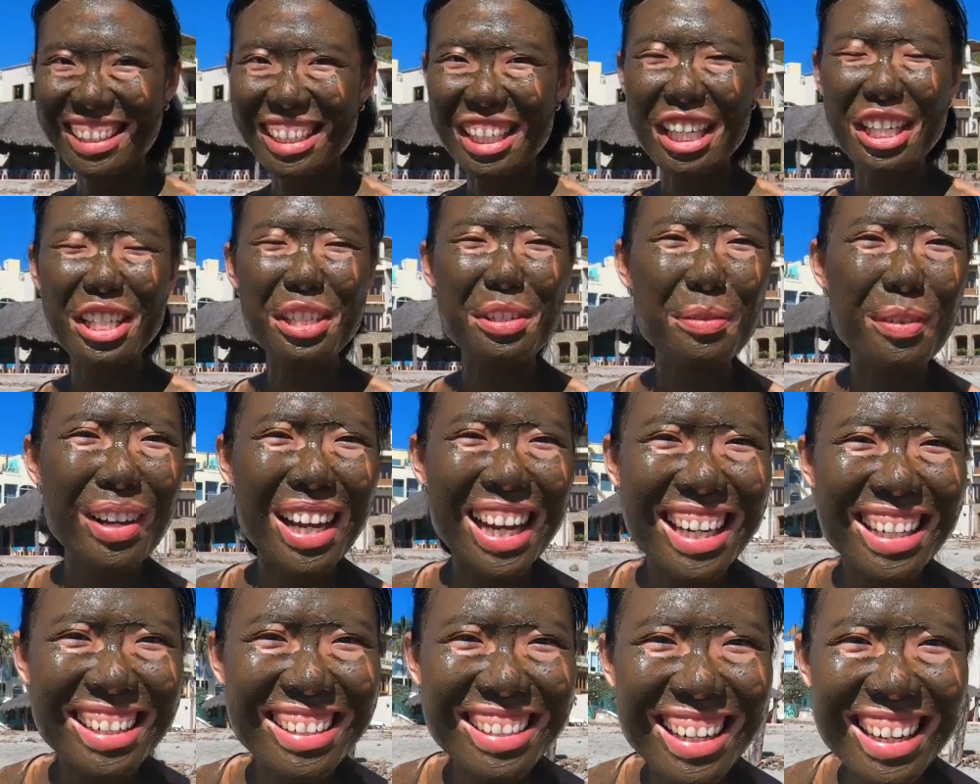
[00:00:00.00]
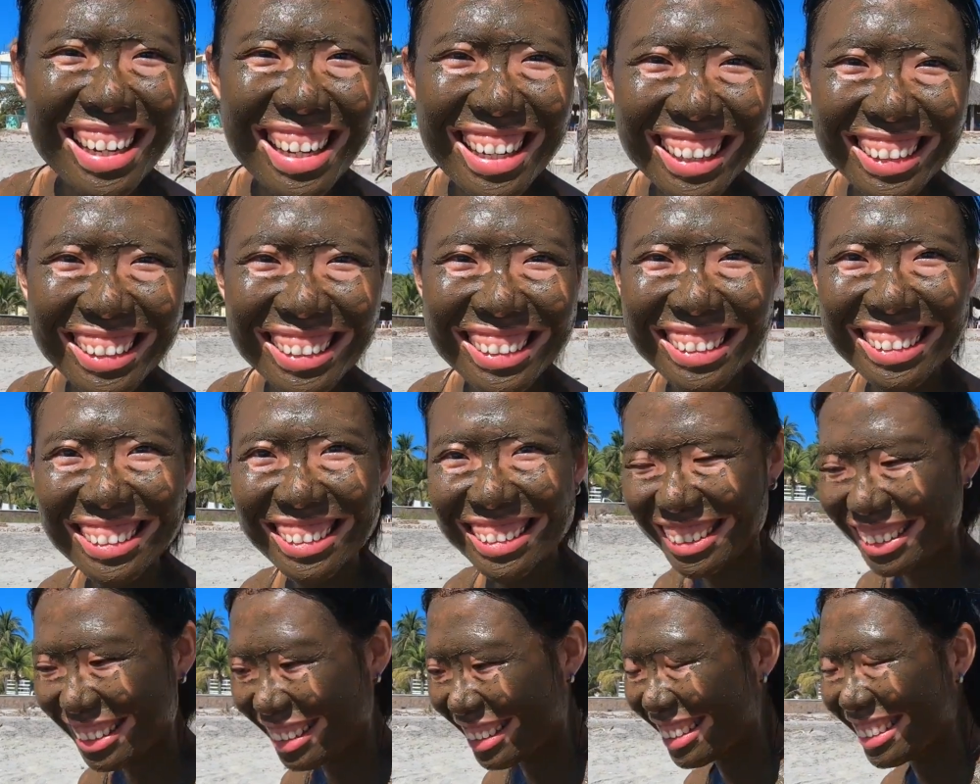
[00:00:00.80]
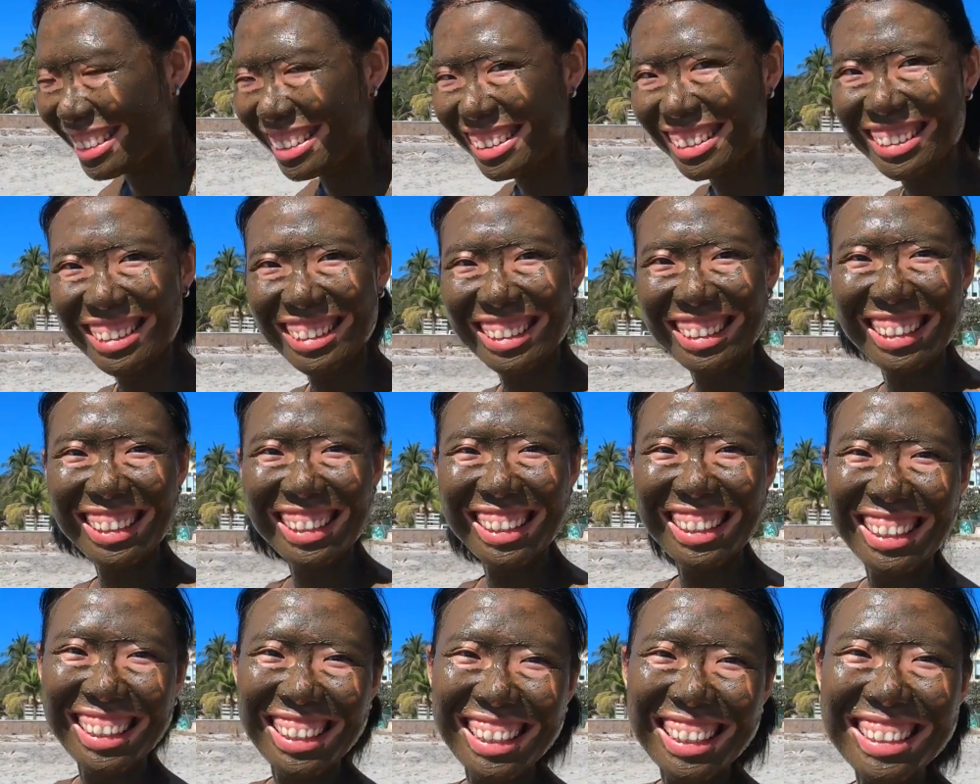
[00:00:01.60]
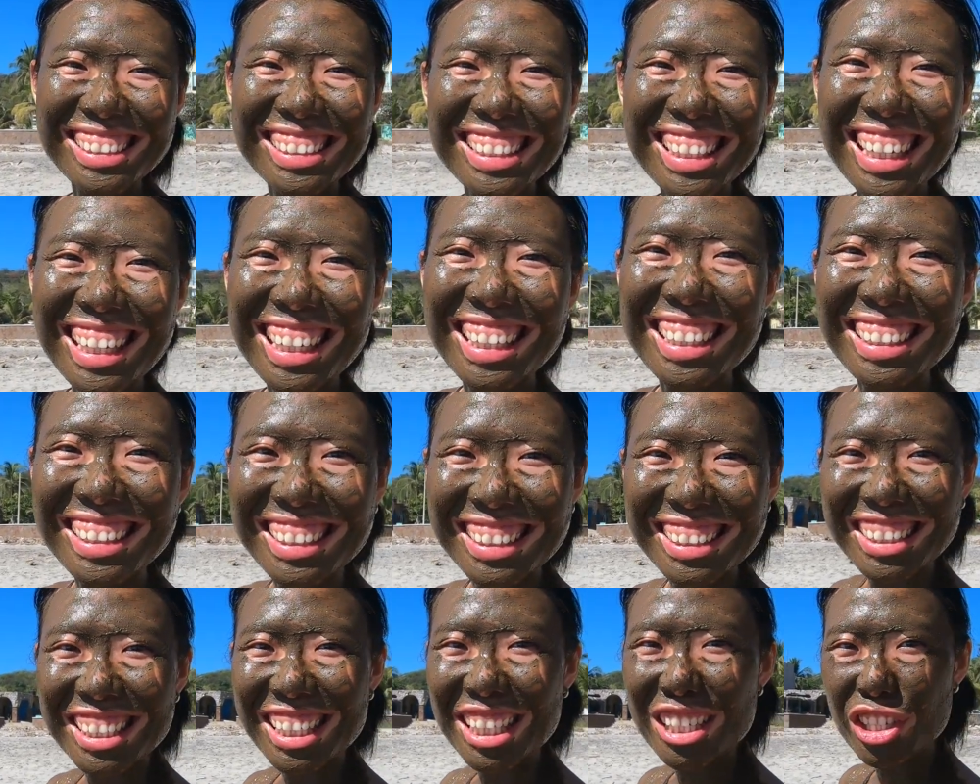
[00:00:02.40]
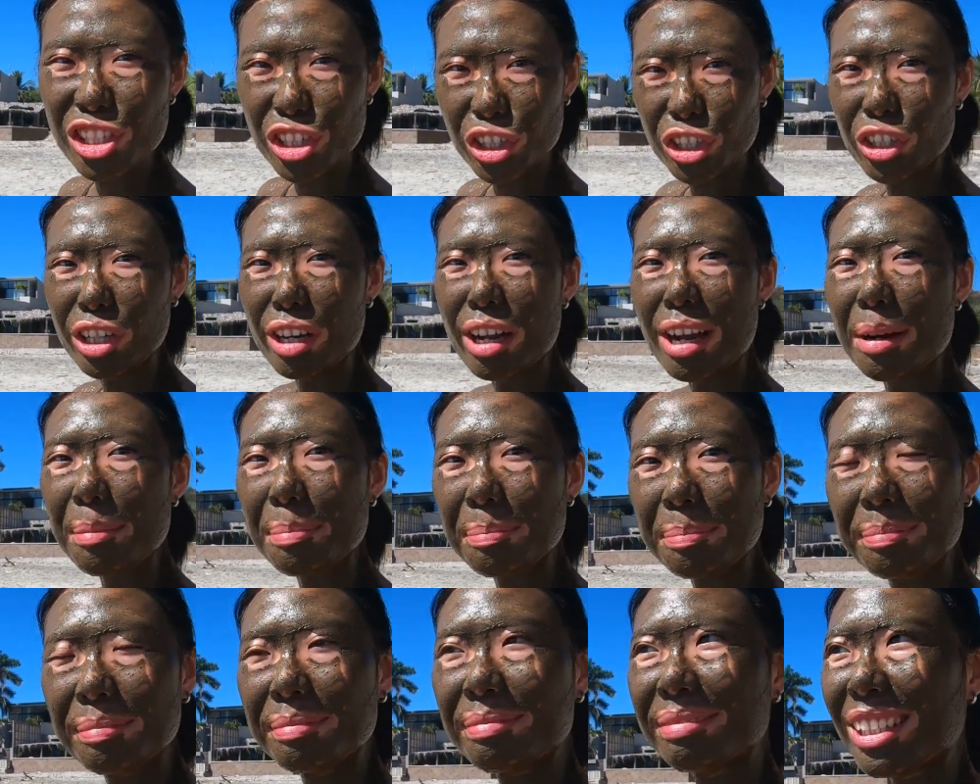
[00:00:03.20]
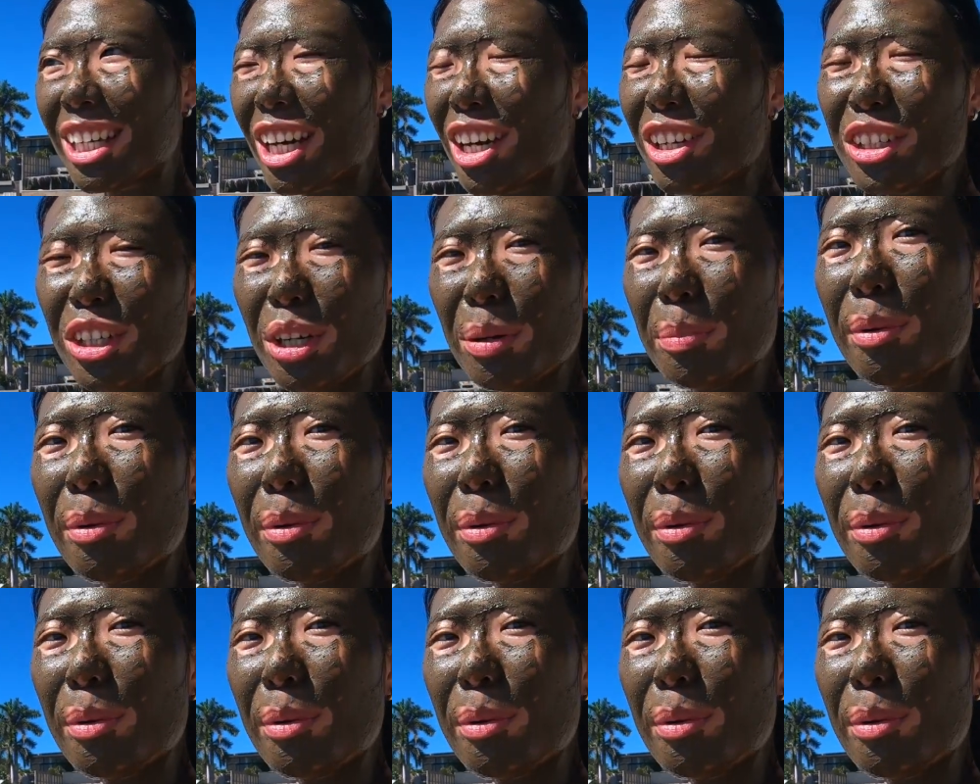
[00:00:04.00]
It's very nice. It's like a scrub on your